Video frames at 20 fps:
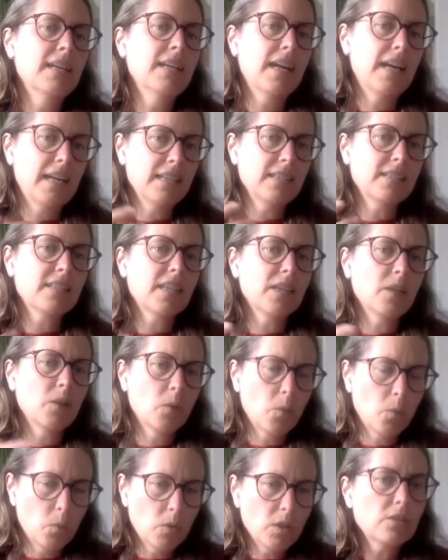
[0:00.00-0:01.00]
asking
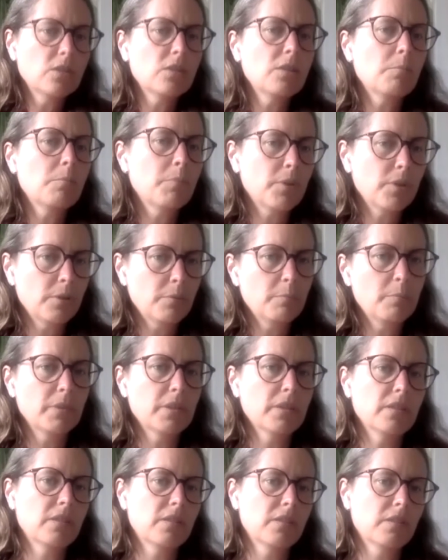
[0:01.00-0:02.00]
what's the
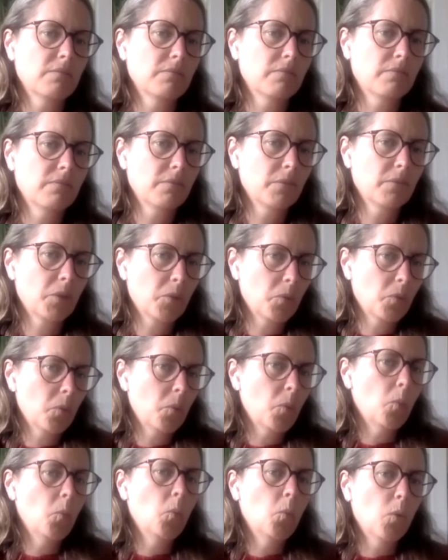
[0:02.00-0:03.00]
purpose? Mm-hmm.
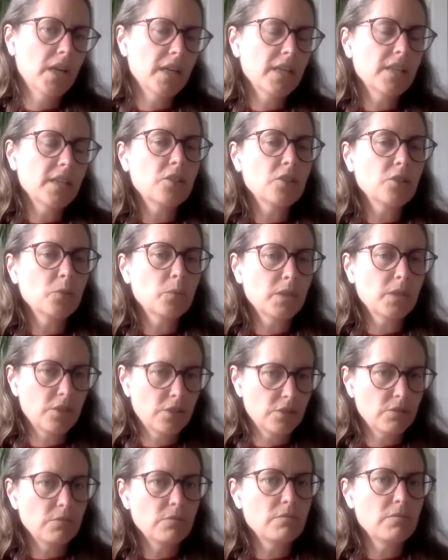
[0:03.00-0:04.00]
Why do we
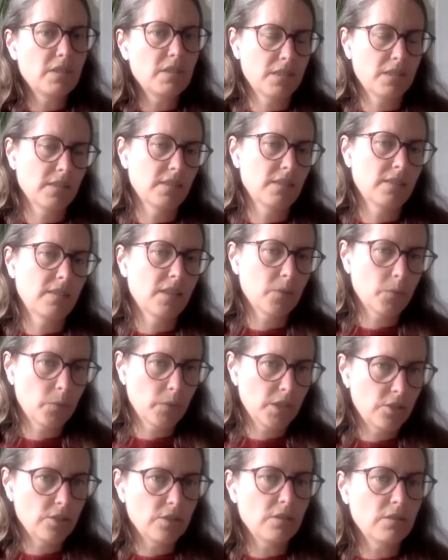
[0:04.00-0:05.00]
do this that
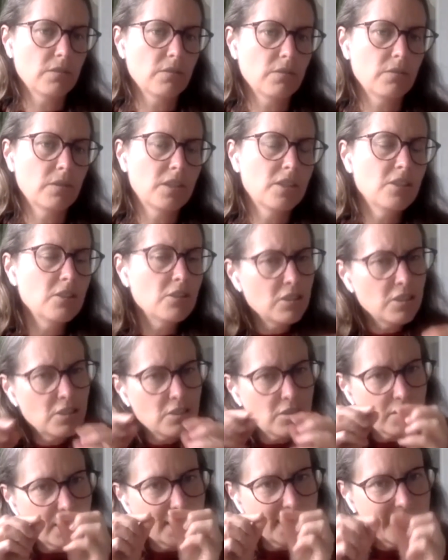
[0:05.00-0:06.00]
we do? Not
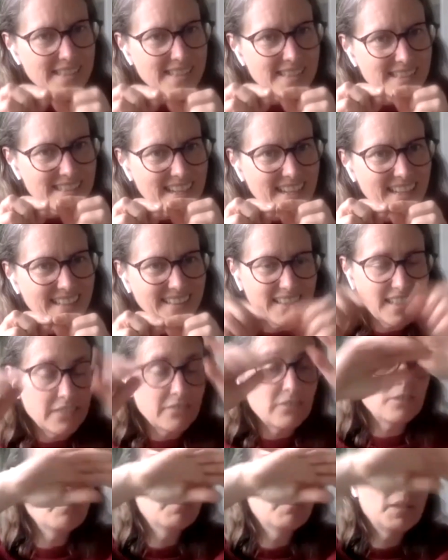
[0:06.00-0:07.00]
on a detail
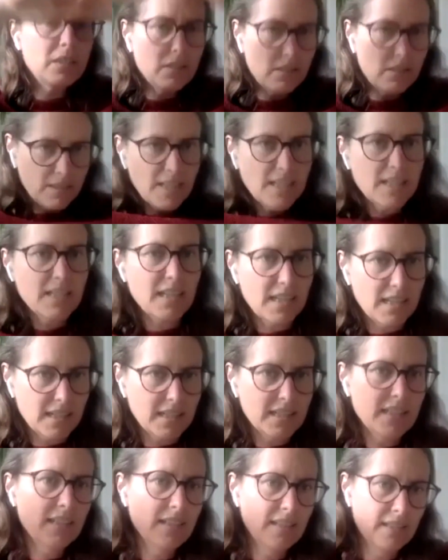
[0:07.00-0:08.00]
level, but on that
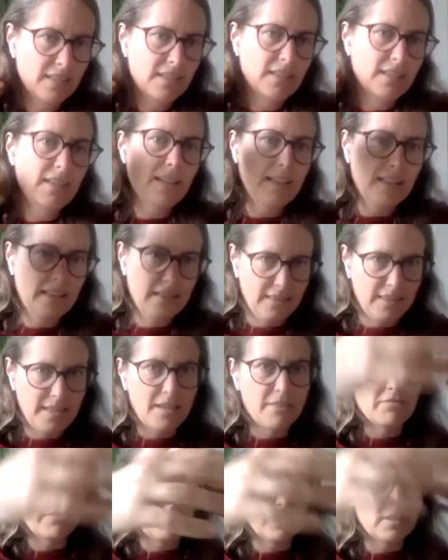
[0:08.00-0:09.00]
high
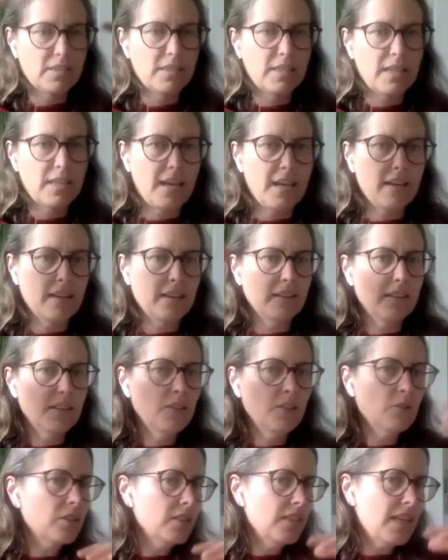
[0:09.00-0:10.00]
level scale.
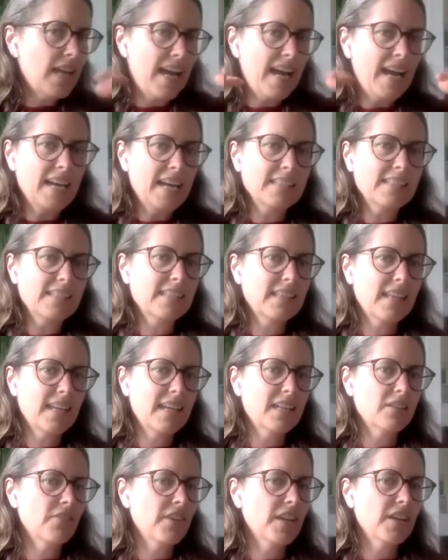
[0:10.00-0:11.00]
You can ask
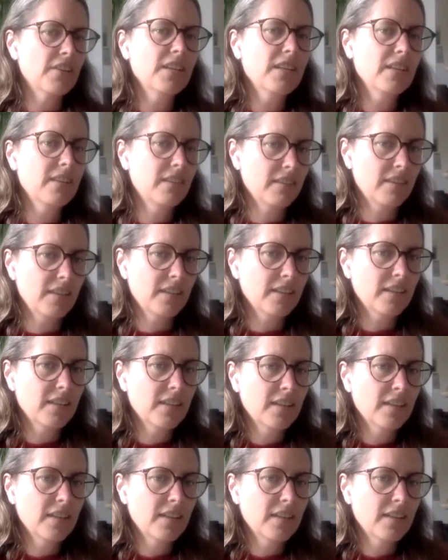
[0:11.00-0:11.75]
that of anything.